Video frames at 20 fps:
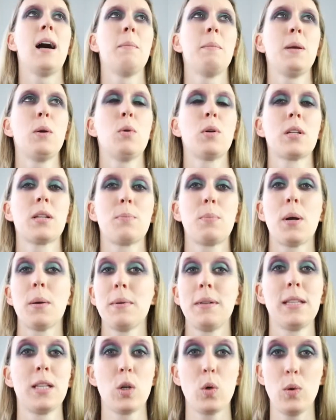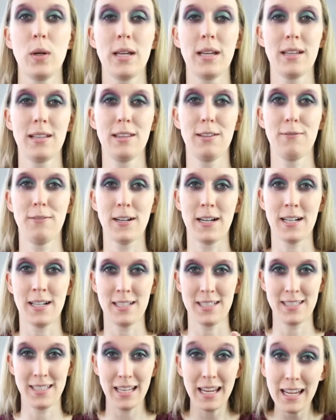He wanted probably the quick, the
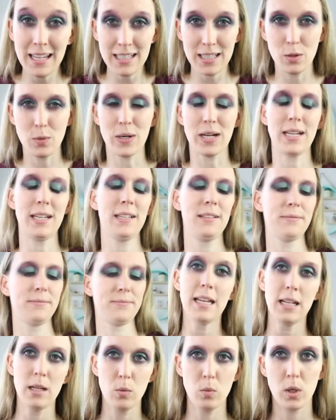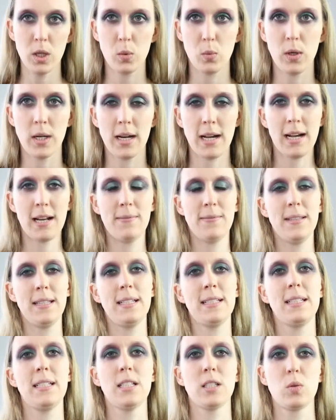fast, the easy way. didn't want to work hard for
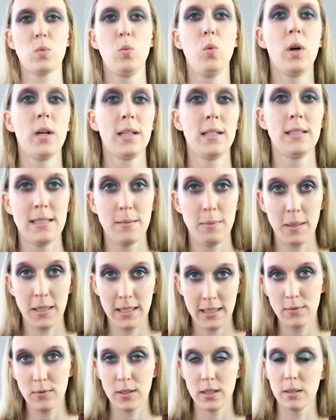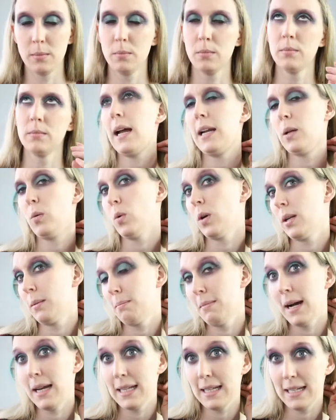things, he just wanted to be given them, and he wanted
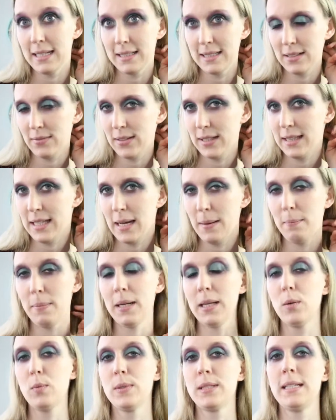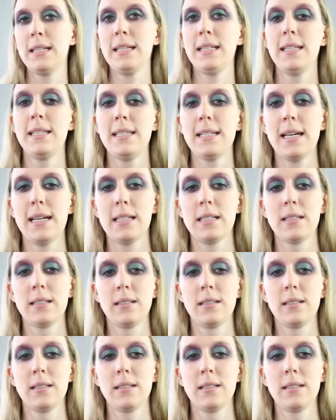money and stuff like that, but he was in debt